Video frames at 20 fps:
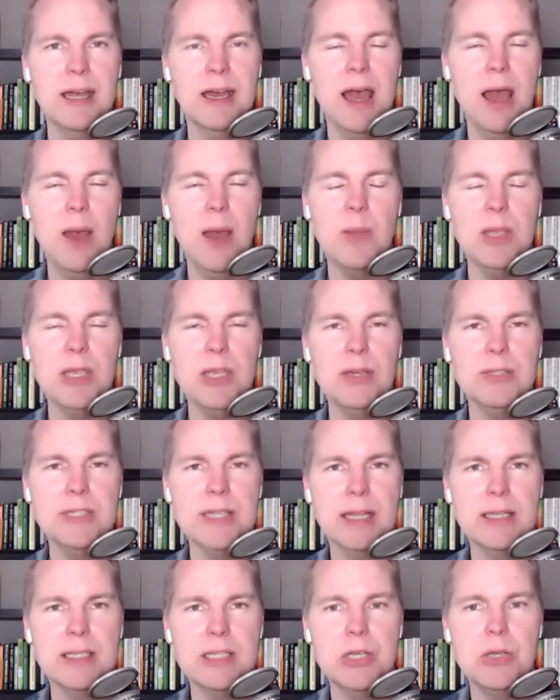How about you,
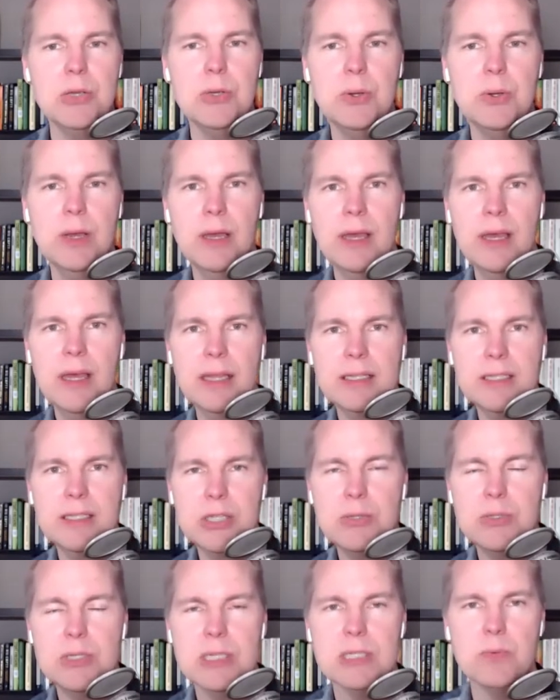Tan? Do you
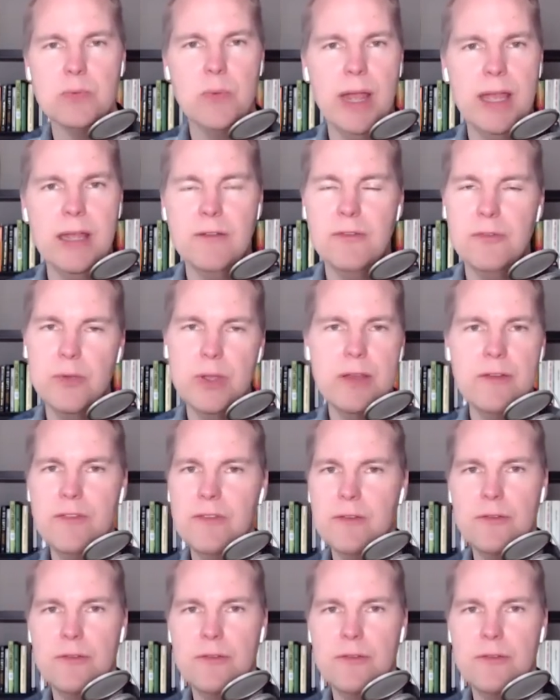just write free